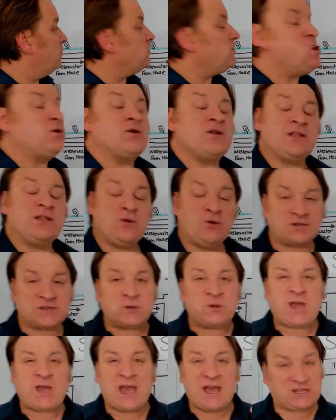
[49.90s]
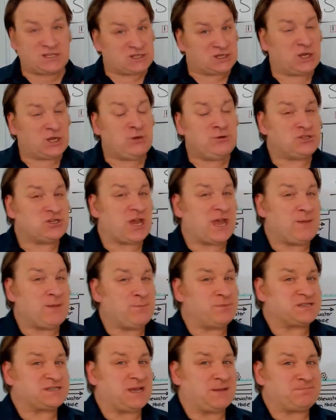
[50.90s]
you can also get a
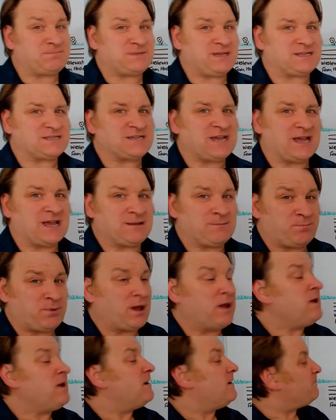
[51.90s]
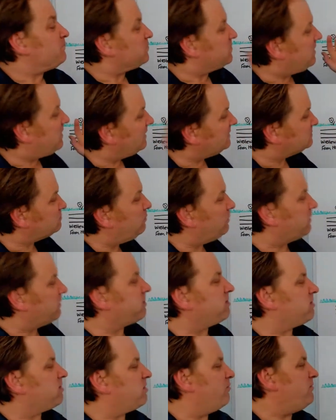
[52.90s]
two-chamber septic tank, but that's what a
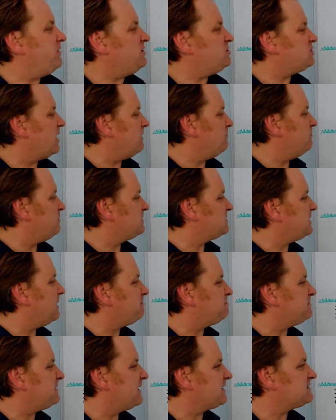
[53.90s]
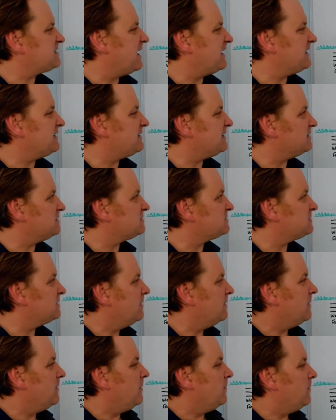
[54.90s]
three-chamber septic tank is.
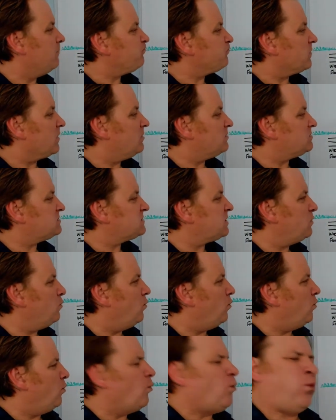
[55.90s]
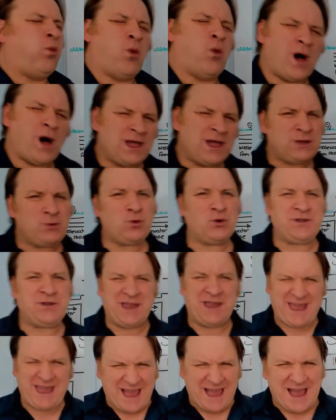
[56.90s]
So why
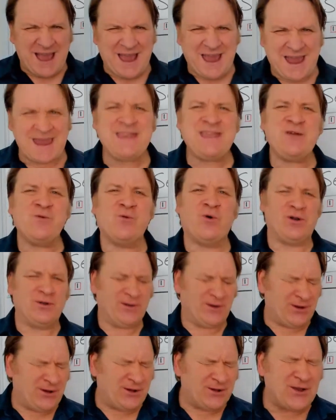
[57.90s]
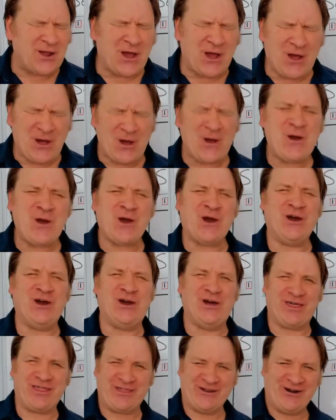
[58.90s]
would anyone on
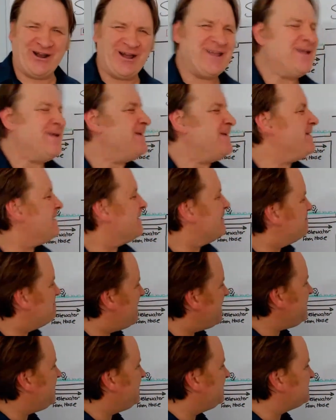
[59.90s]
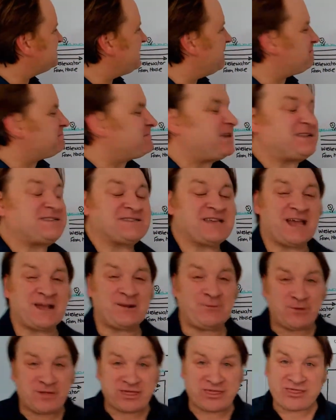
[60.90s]
earth, right, make a septic
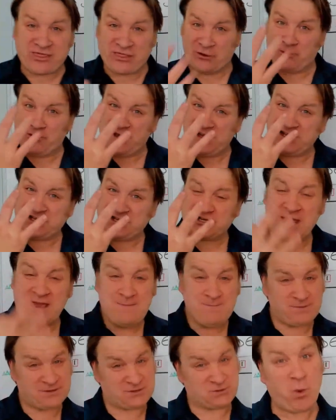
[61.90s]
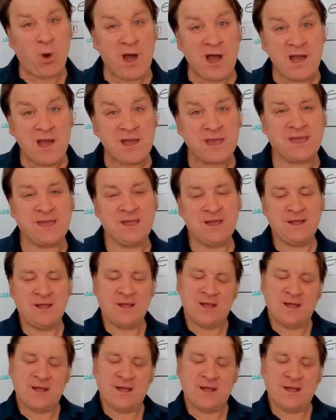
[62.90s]
tank with three chambers? Why?